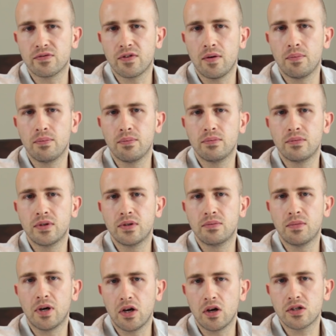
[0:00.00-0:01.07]
from
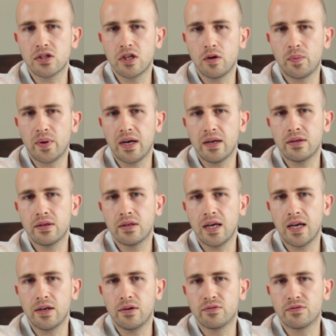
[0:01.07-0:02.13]
my osteopath
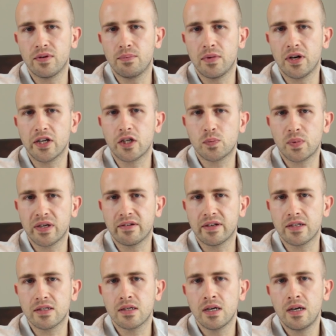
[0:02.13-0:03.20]
and from my
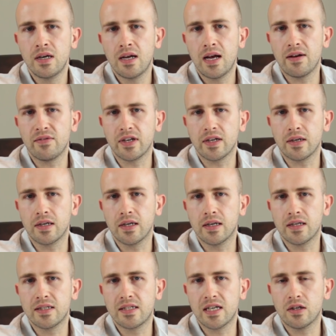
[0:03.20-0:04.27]
experience having
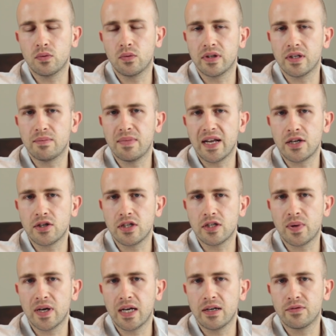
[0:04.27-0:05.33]
dealt with and managed this
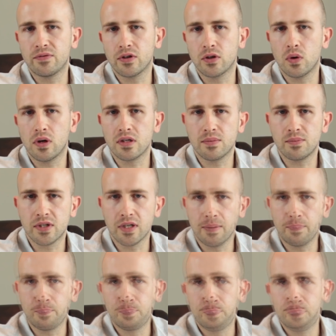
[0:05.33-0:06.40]
pain for quite some
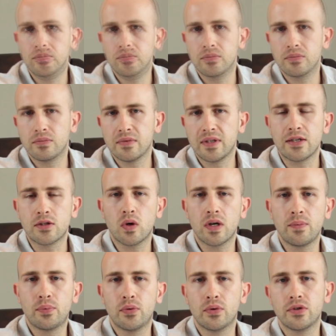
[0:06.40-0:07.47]
time. Now, it's
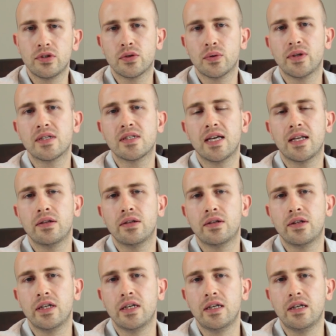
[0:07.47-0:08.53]
quite important to
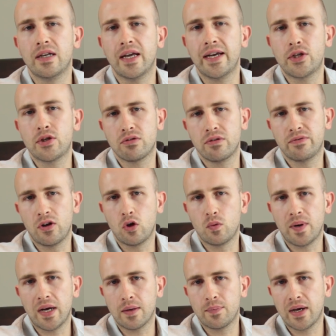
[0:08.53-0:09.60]
understand the nature of lower
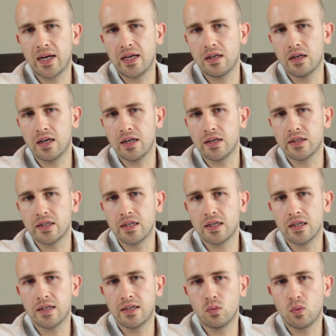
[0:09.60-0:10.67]
back pain
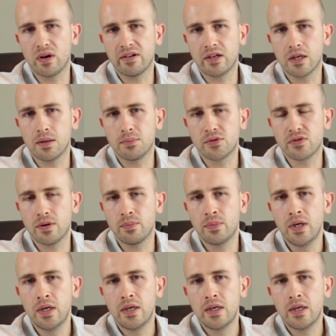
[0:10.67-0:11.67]
and where it comes from,